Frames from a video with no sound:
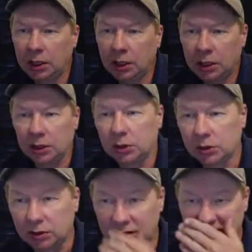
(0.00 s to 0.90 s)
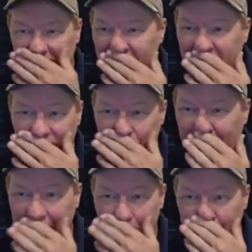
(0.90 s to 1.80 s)
You can see that
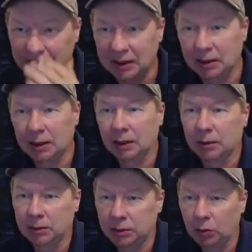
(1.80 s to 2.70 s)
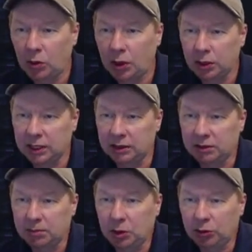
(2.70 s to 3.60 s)
the water
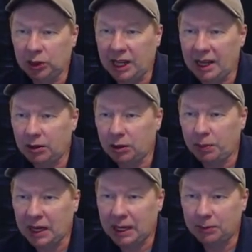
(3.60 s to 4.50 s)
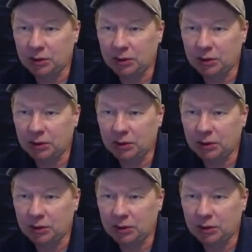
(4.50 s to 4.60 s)
gets mostly out of the pipe.